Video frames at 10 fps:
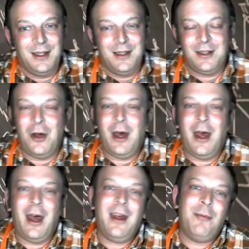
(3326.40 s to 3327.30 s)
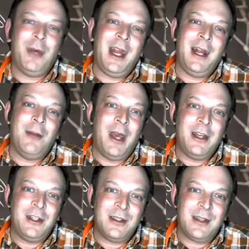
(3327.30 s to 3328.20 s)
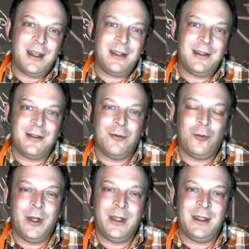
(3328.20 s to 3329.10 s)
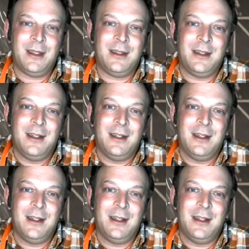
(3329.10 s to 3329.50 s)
So but anyway, I just sort of wanted